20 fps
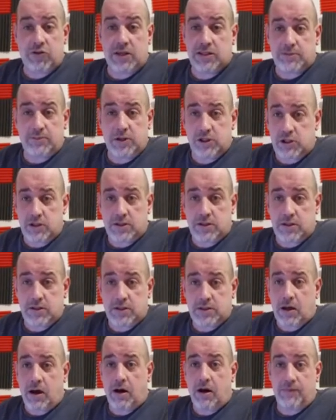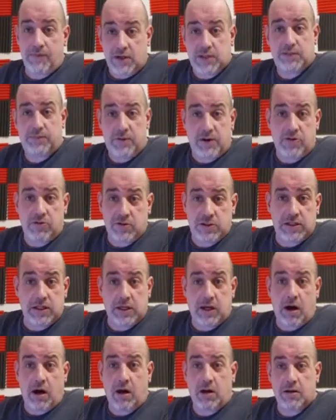transmissions I've experienced
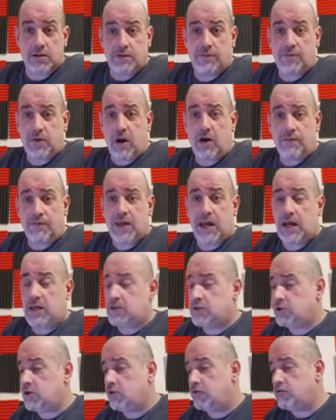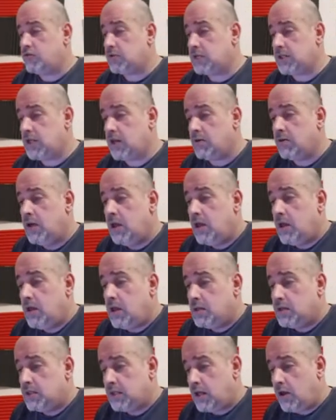in cars of that genre, so
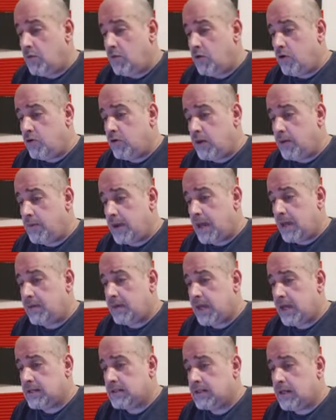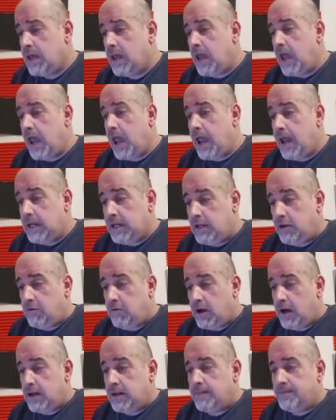don't worry about that.
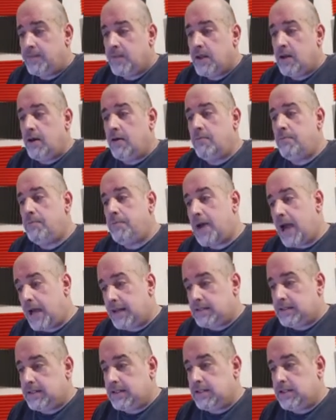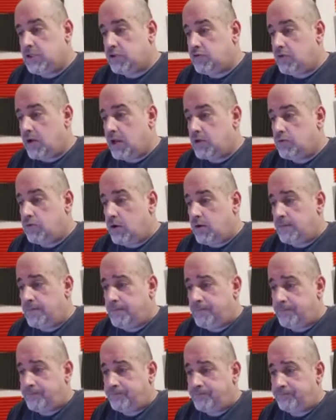Anyway, back to this red one.